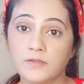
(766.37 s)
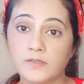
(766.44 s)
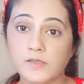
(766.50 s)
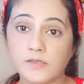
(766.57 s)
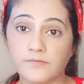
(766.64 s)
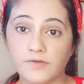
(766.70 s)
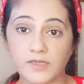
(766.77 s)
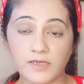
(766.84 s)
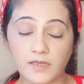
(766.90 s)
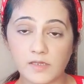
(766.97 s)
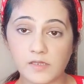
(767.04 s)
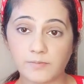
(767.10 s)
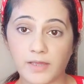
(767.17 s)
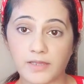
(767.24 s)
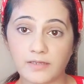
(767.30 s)
This is a very
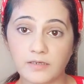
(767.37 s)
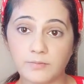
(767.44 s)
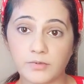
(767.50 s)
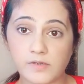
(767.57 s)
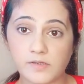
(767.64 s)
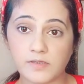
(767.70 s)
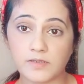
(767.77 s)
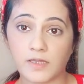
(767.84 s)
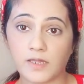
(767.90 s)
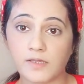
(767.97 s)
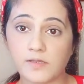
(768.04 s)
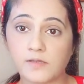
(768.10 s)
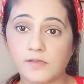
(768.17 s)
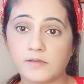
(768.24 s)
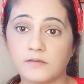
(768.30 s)
nice palette because it
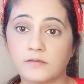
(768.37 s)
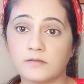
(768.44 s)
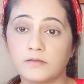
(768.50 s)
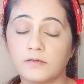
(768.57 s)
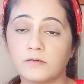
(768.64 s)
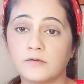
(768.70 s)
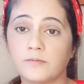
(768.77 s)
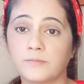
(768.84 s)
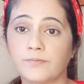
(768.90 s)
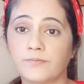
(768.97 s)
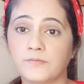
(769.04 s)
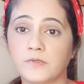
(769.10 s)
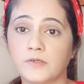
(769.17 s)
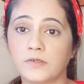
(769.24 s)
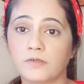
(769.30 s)
has the
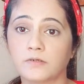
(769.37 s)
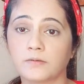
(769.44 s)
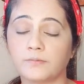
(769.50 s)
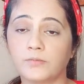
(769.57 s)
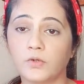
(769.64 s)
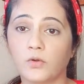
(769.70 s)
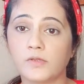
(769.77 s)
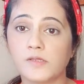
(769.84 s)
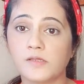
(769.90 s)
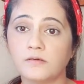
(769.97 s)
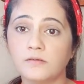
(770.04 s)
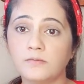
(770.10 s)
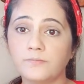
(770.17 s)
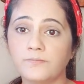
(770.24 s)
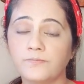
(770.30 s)

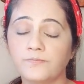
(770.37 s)
bronzer,